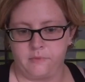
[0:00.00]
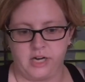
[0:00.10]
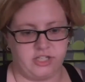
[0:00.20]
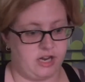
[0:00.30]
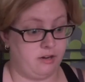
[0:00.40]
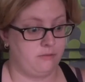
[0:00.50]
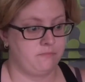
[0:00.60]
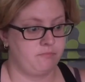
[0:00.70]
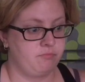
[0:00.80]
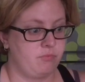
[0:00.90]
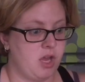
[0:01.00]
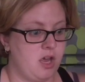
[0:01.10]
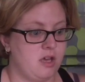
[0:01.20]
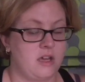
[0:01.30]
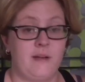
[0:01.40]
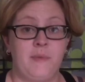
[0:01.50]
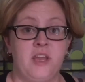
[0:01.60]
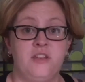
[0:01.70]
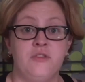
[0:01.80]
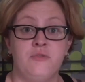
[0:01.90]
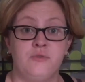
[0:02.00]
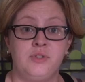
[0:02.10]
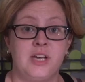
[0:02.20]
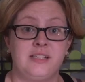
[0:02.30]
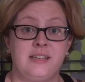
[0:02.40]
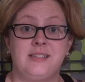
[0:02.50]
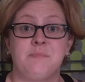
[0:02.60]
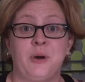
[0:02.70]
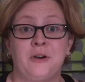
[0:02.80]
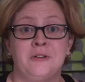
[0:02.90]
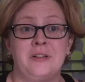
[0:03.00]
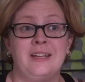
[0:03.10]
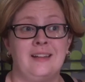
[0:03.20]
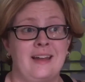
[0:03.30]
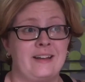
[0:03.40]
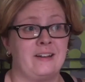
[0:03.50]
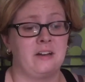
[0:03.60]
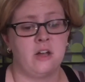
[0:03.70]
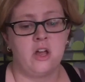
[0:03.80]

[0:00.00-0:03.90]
eyeshadow can be used as a sparkly liner.